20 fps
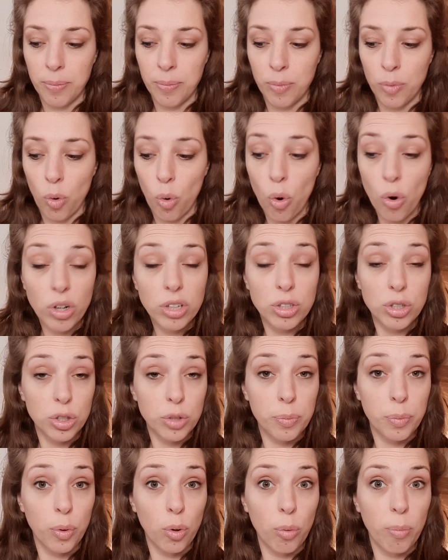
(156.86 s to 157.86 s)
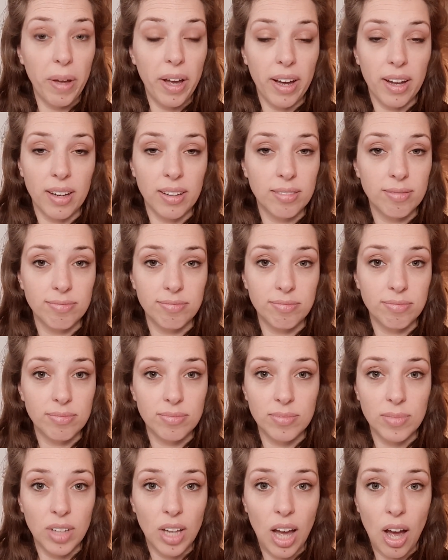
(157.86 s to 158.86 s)
or just pull back
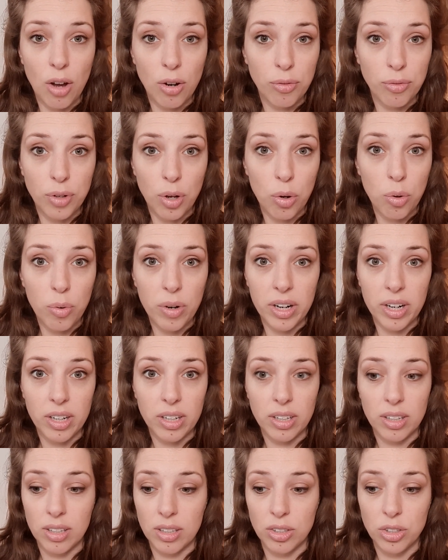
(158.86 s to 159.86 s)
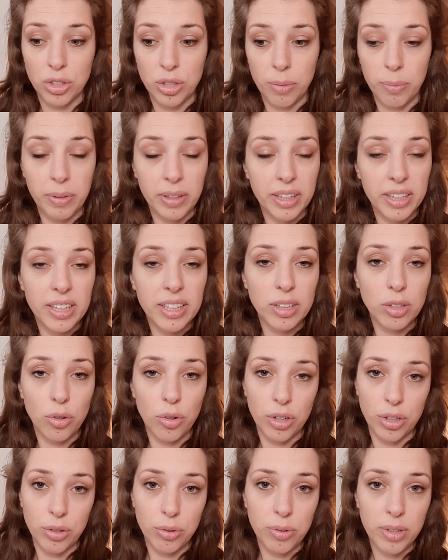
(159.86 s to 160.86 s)
out of nowhere and just completely ignore
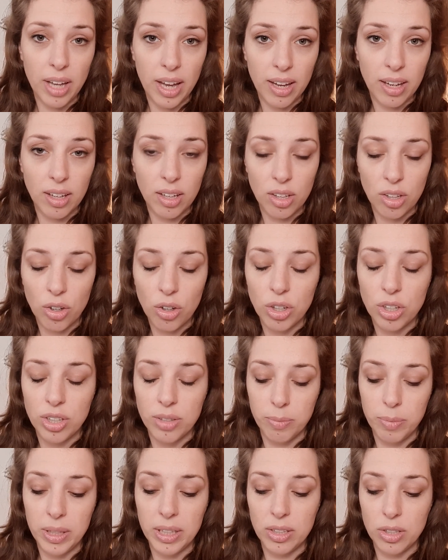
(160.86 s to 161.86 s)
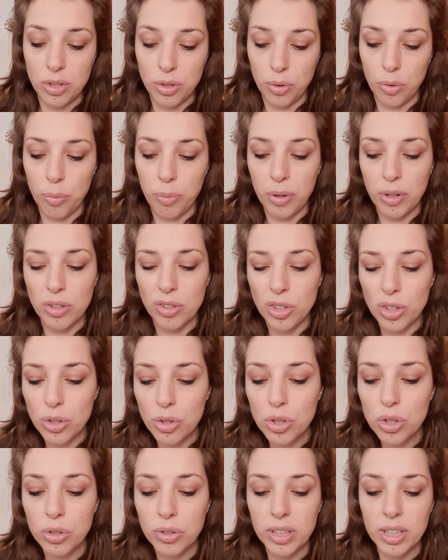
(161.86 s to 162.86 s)
you. That could be too. But
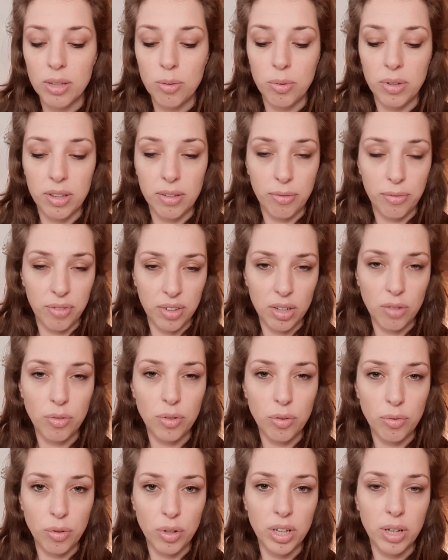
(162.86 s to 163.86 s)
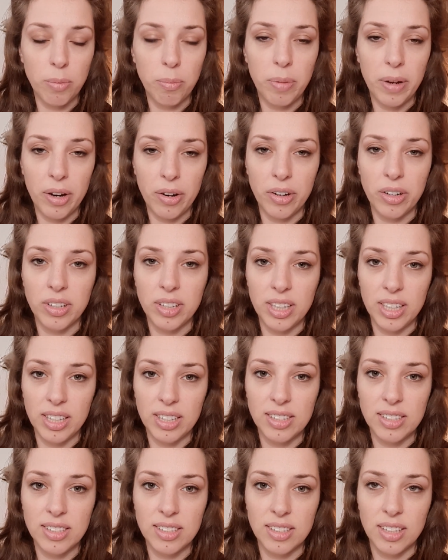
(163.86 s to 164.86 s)
usually with a fearful avoidant parent,
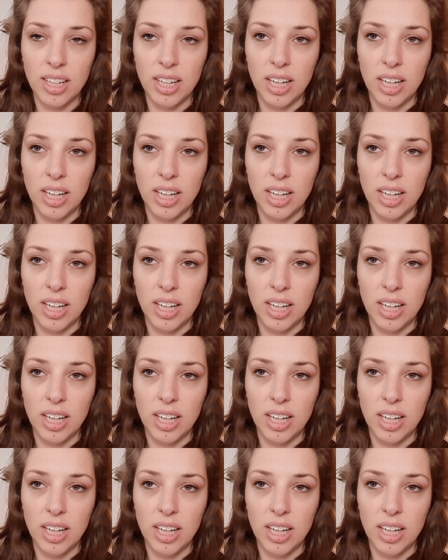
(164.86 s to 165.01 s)
it's